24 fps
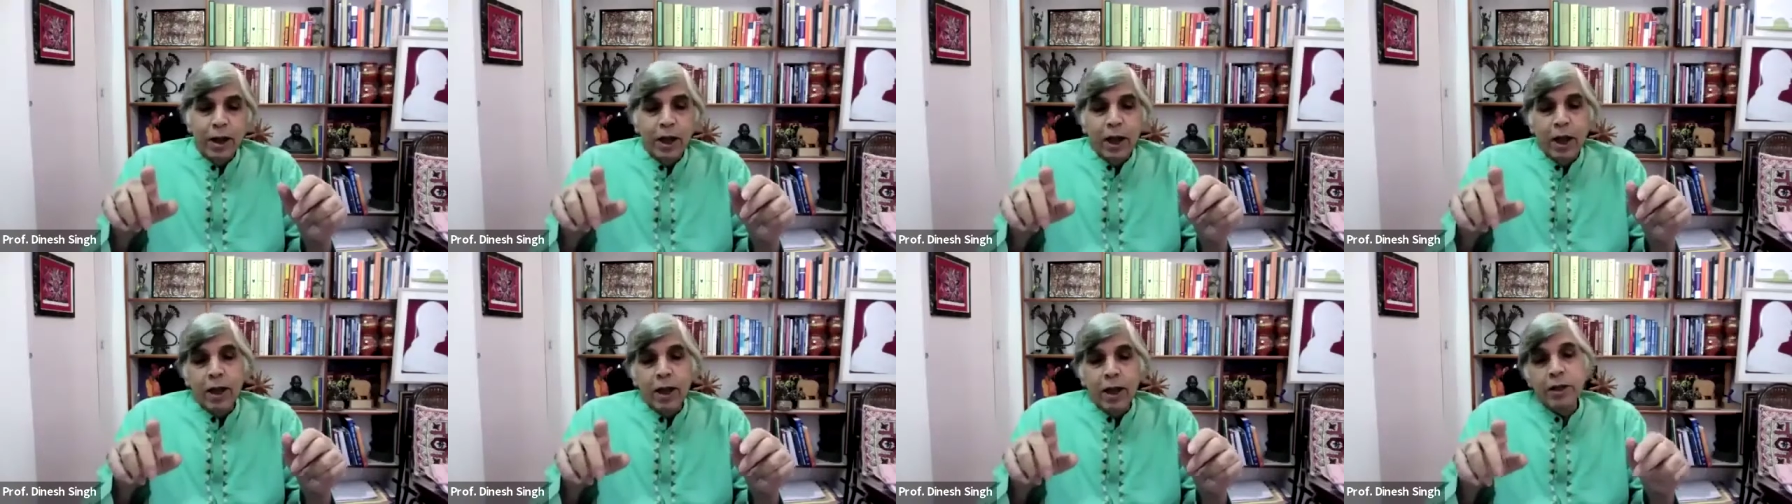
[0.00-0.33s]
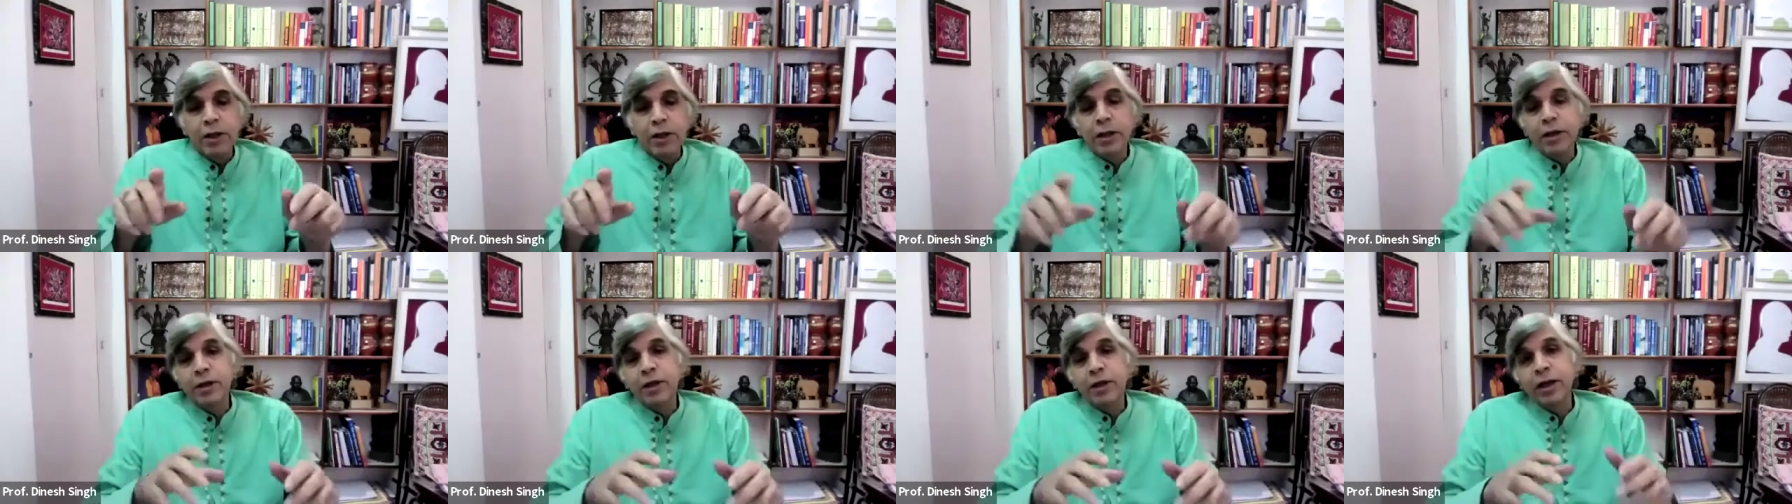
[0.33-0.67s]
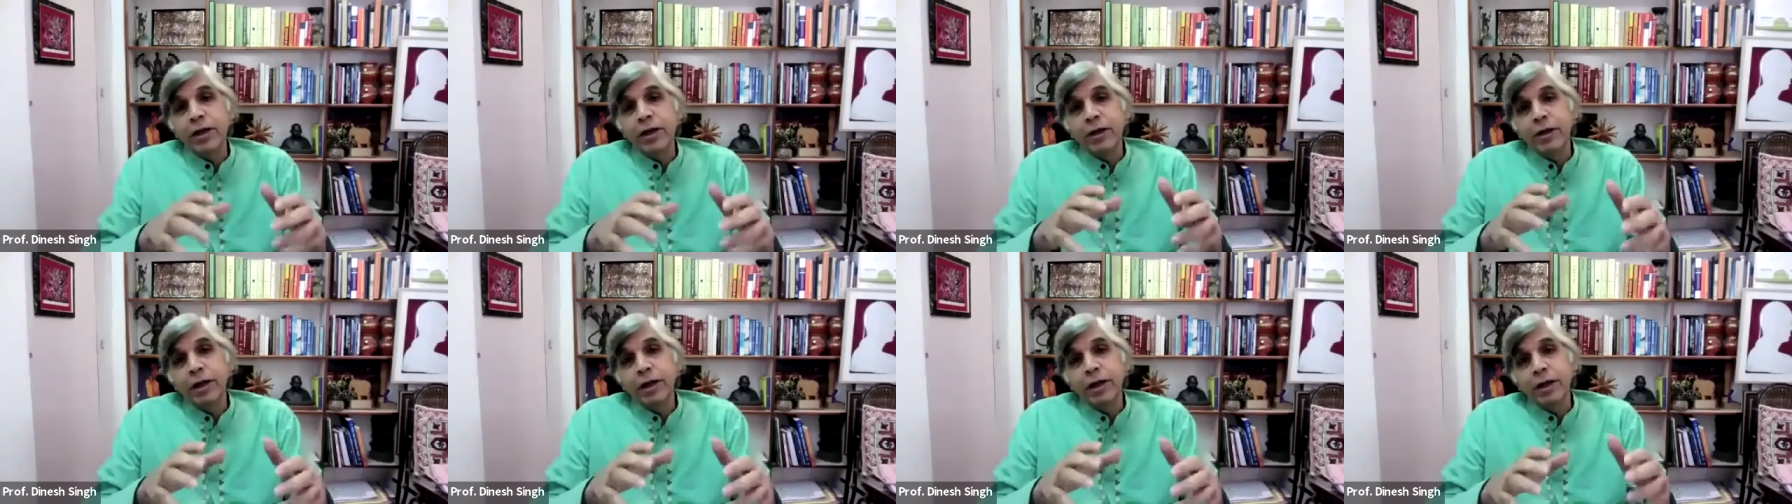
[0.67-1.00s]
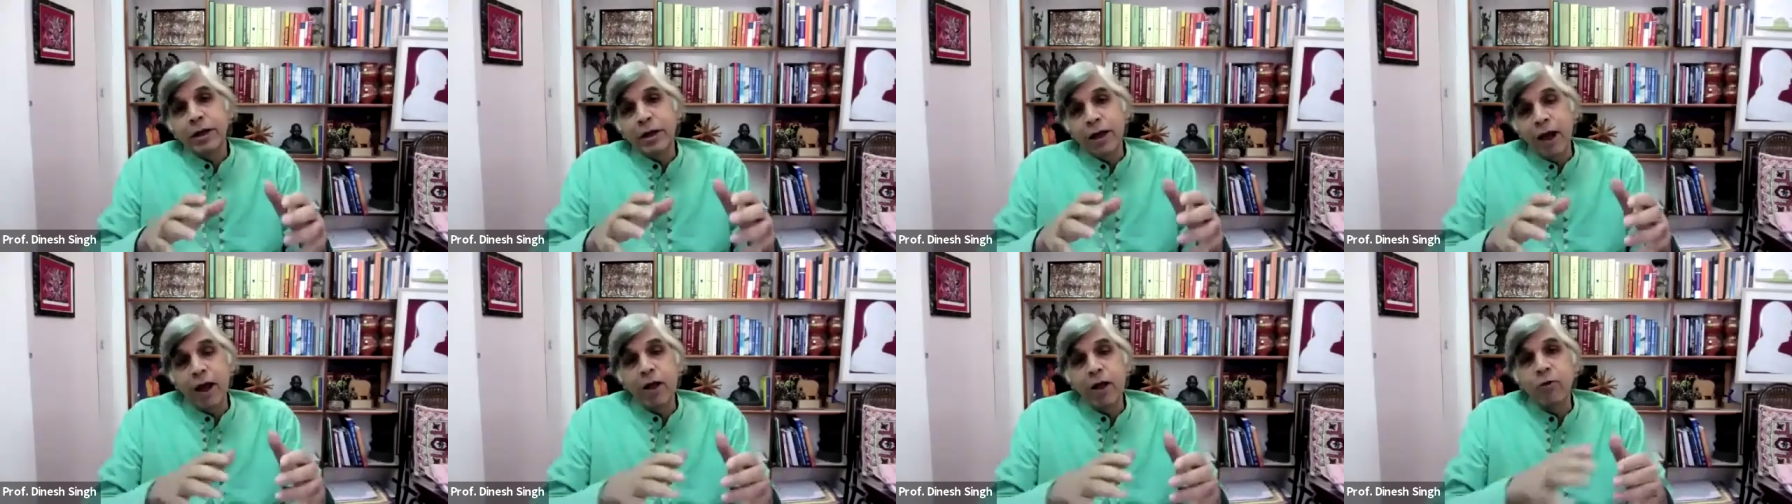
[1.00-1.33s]
And the
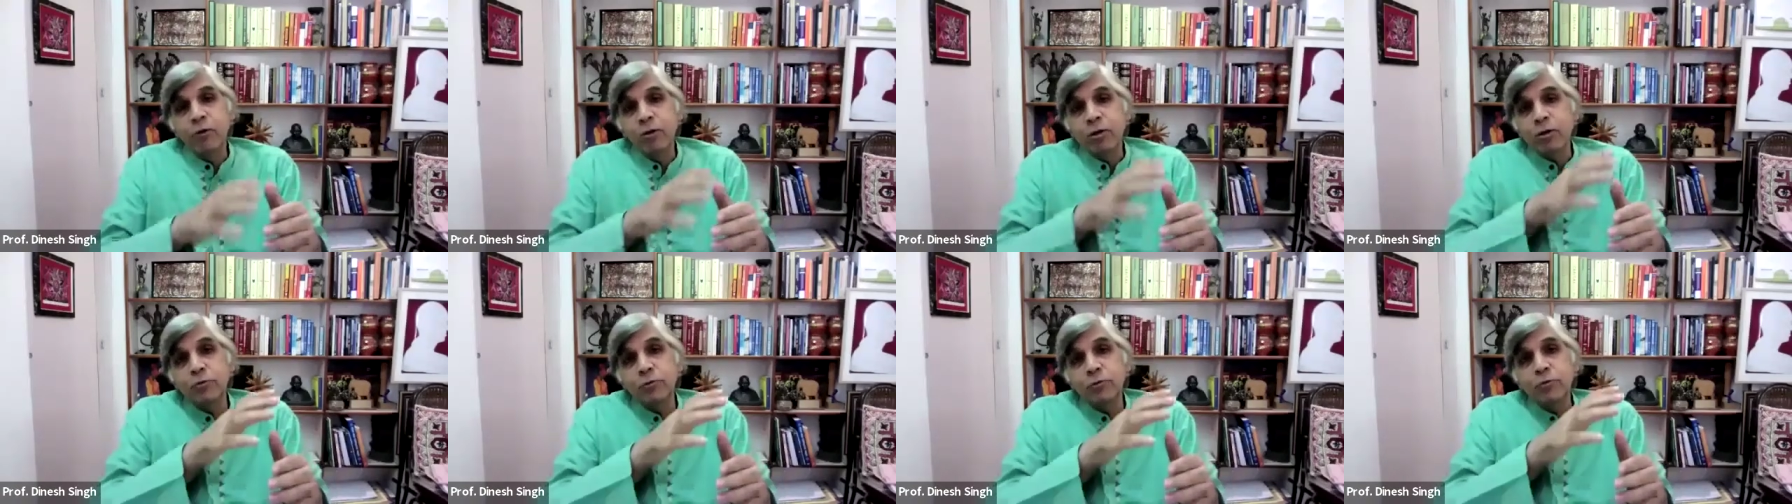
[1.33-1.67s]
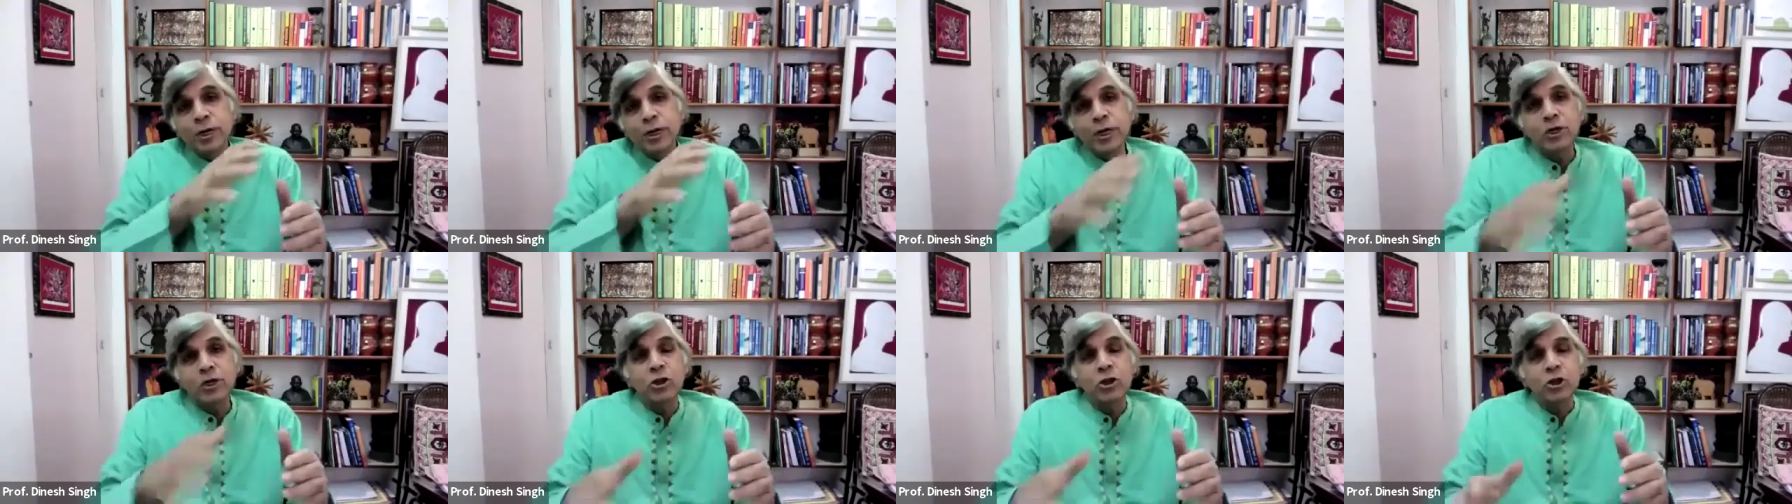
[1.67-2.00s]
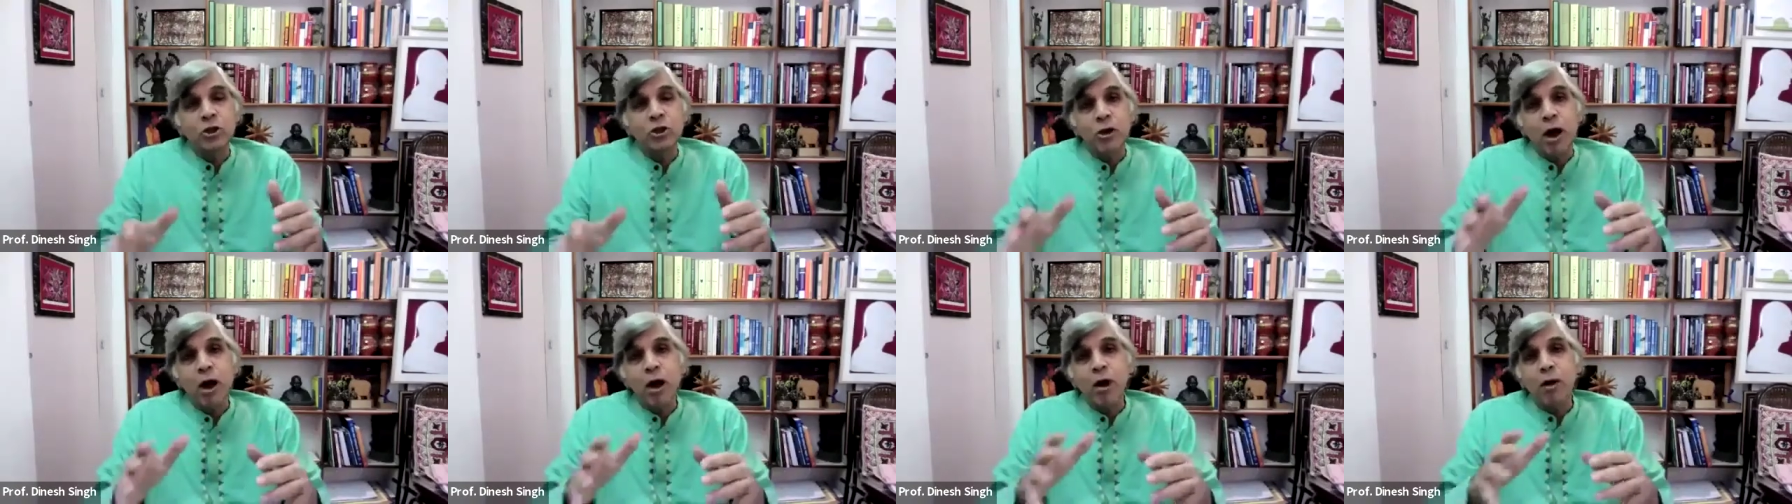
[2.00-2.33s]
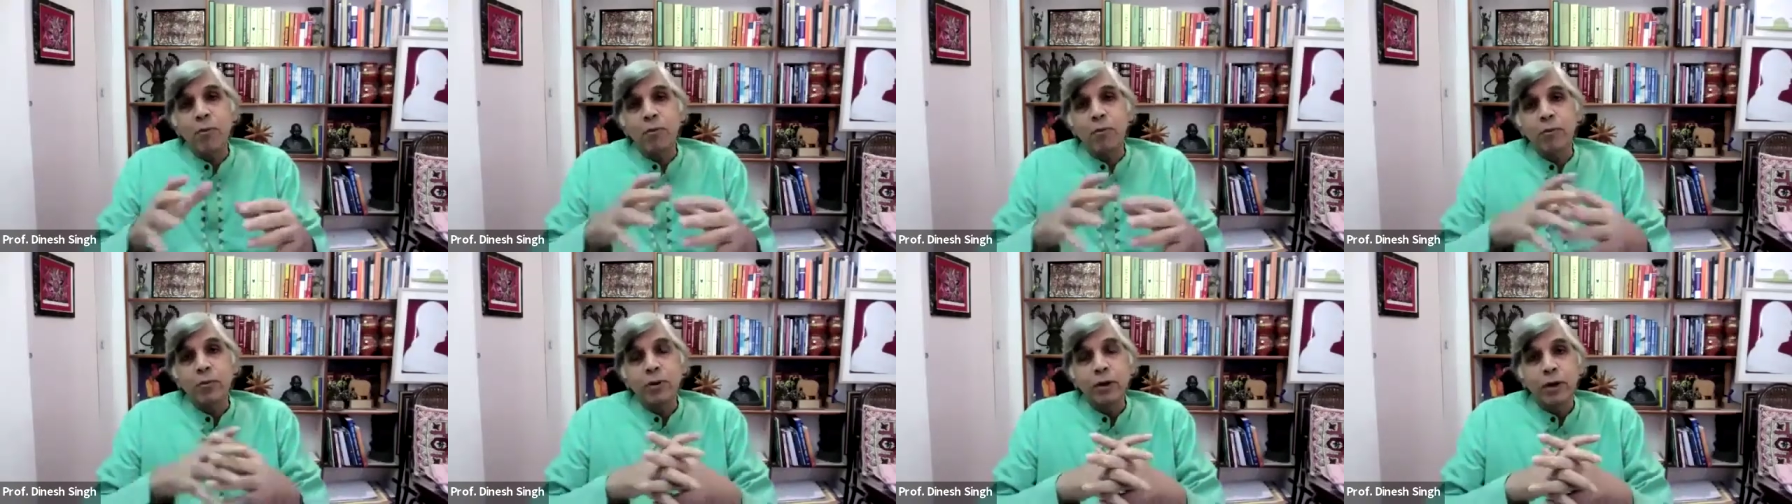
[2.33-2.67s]
decline was pretty
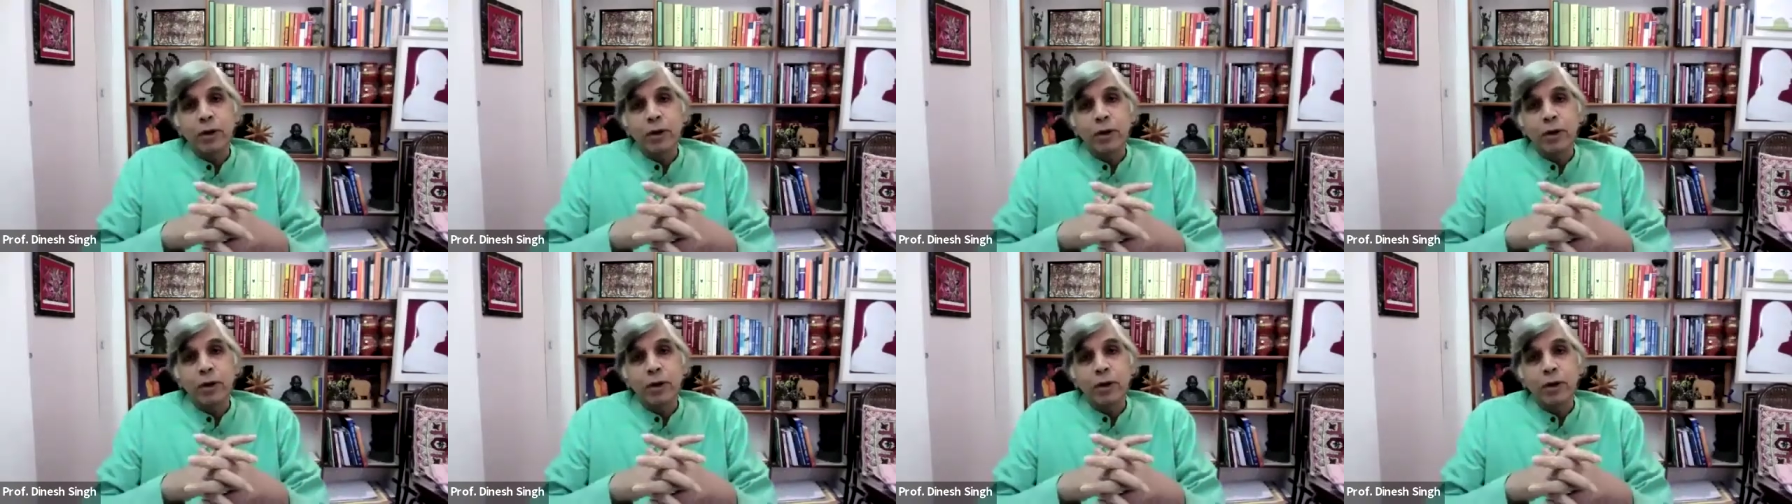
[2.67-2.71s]
sharp.